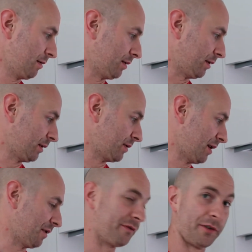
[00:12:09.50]
Right,
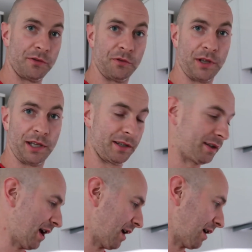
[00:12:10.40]
so final thing of the
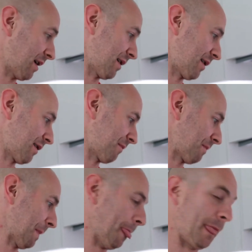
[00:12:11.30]
day
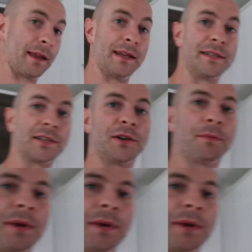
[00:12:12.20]
is going to